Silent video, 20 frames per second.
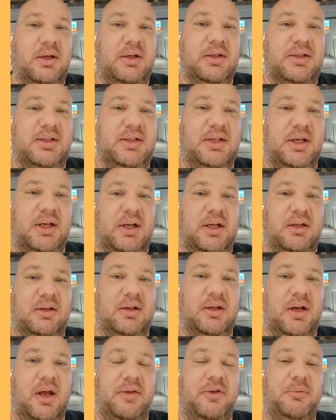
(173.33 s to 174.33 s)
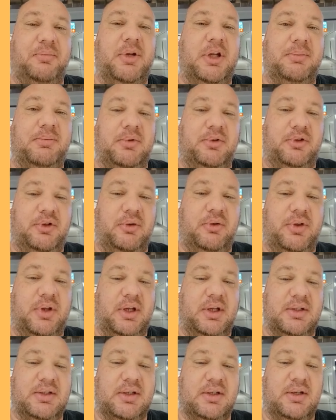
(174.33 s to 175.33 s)
seeing that other people do
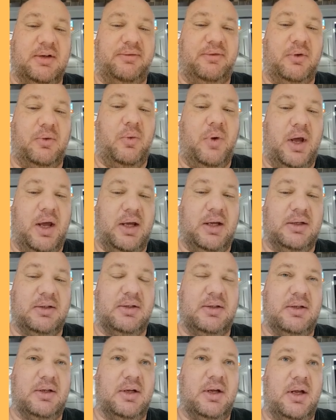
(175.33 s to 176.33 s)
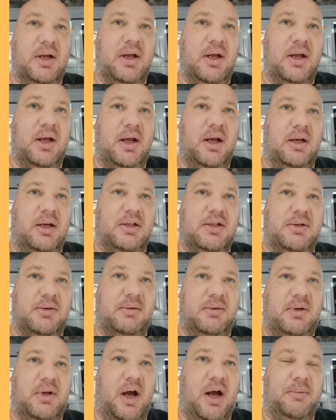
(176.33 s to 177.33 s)
things in different ways. And it's
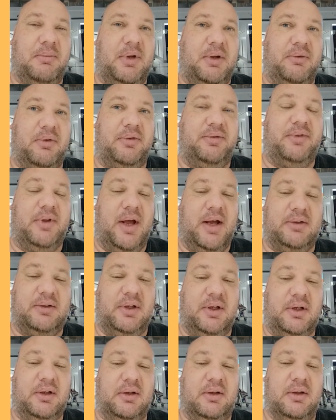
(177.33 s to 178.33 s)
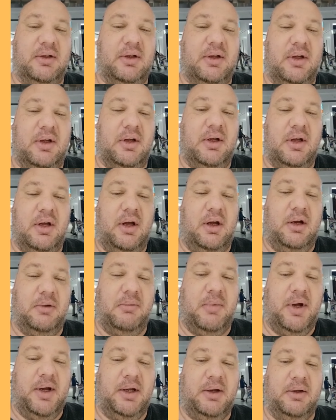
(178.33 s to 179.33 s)
got me reflecting on
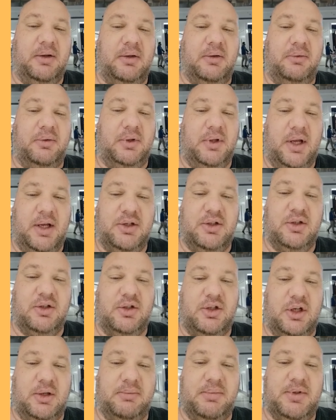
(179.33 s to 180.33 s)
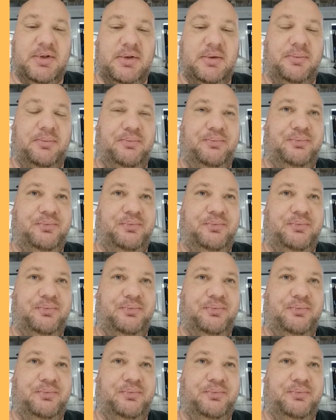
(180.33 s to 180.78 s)
my relationships